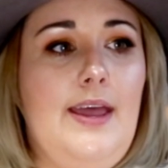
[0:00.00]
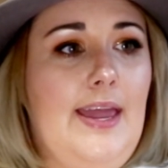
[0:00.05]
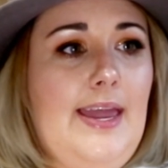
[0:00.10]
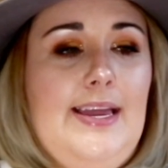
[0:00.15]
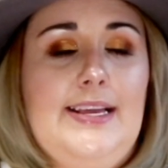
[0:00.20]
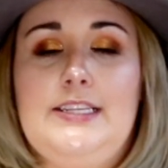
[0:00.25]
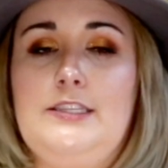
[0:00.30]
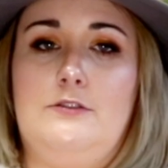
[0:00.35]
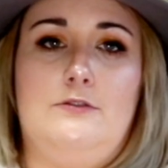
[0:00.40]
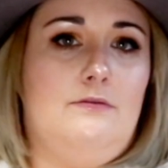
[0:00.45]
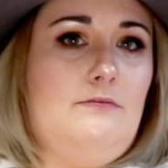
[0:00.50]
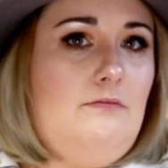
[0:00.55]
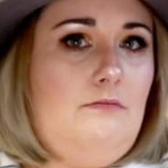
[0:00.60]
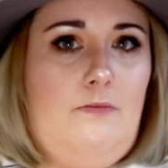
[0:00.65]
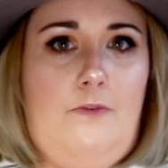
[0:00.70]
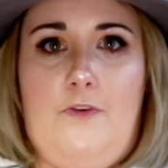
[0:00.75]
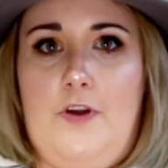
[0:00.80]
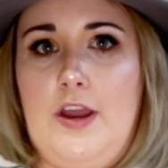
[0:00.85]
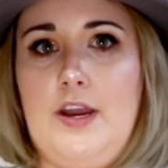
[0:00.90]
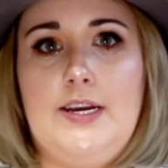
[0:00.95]
it's
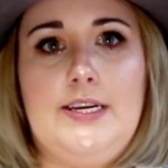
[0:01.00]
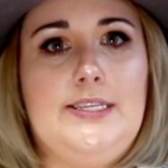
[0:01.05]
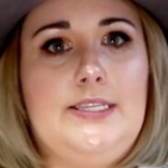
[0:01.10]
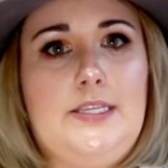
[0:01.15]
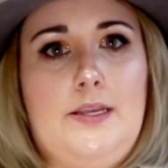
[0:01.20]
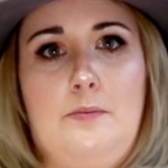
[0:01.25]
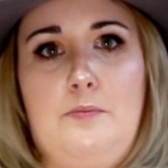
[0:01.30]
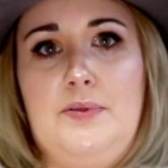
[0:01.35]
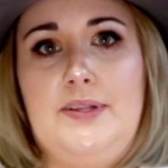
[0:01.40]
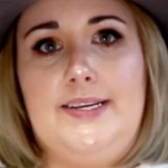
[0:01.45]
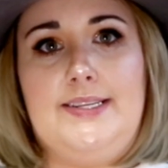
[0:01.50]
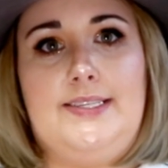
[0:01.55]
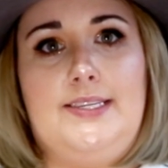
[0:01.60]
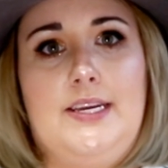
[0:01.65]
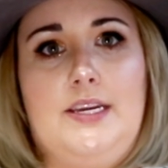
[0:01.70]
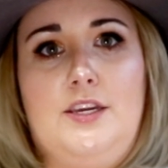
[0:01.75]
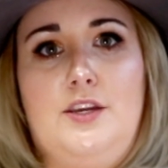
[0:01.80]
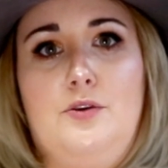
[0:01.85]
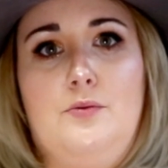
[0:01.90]
very simplistic.